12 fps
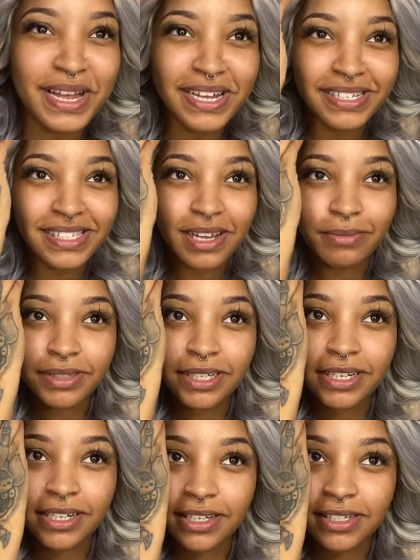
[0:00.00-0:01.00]
Something
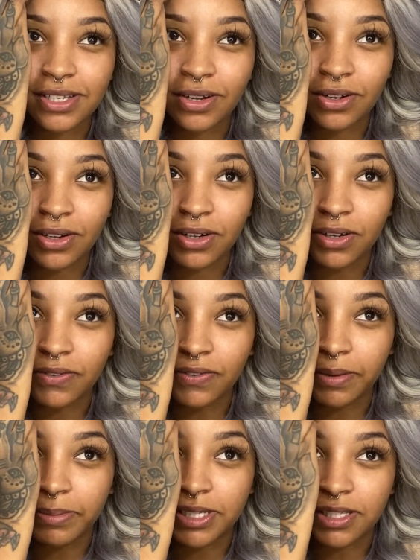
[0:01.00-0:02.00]
is off.
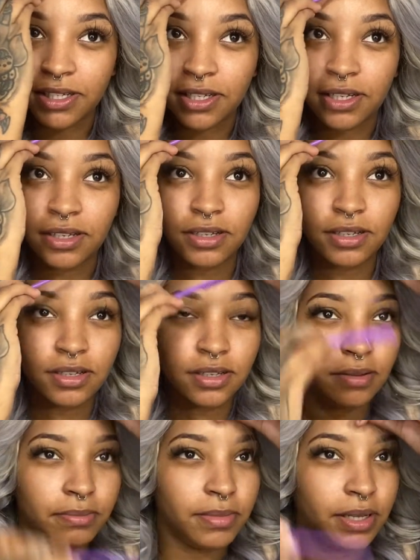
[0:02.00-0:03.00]
Let me see.
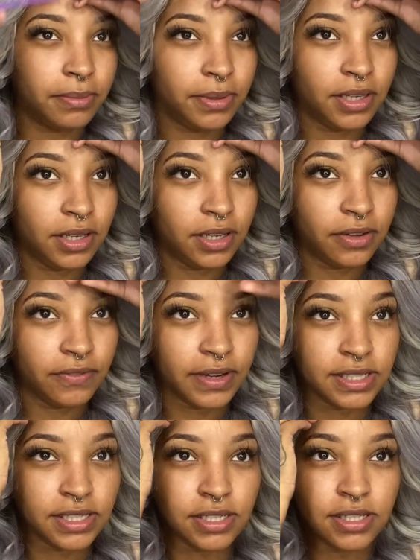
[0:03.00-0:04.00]
Maybe if I
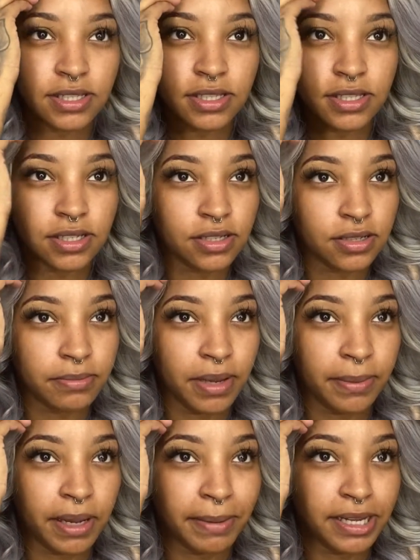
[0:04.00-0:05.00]
just,
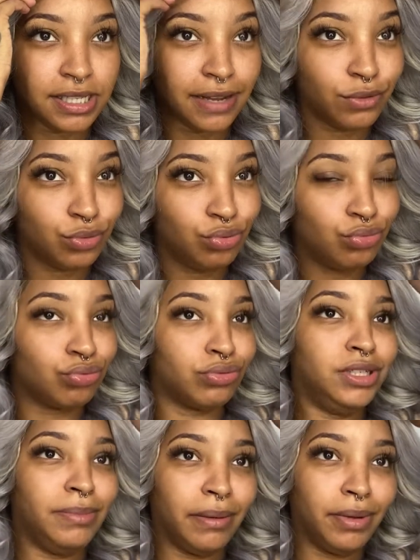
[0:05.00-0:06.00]
maybe I might have to do
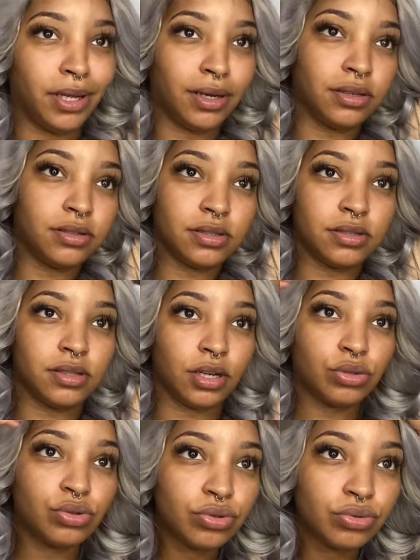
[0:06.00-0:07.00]
three baby hairs instead
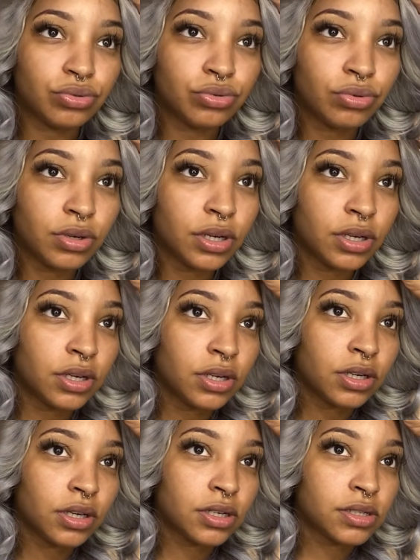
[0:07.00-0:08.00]
of two
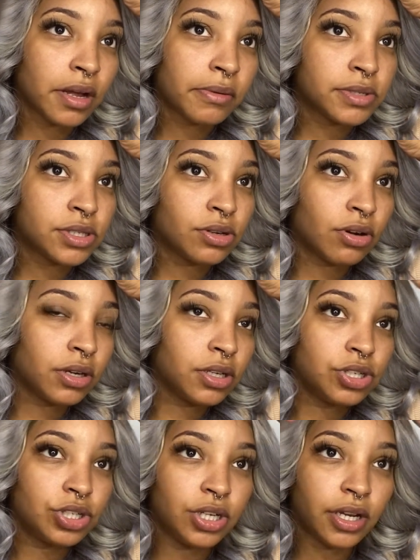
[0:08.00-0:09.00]
because I was talking
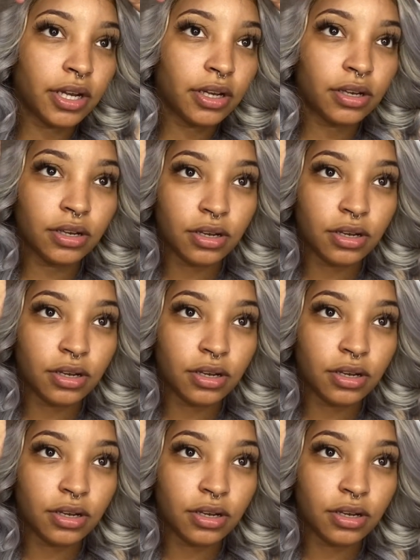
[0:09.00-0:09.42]
shit.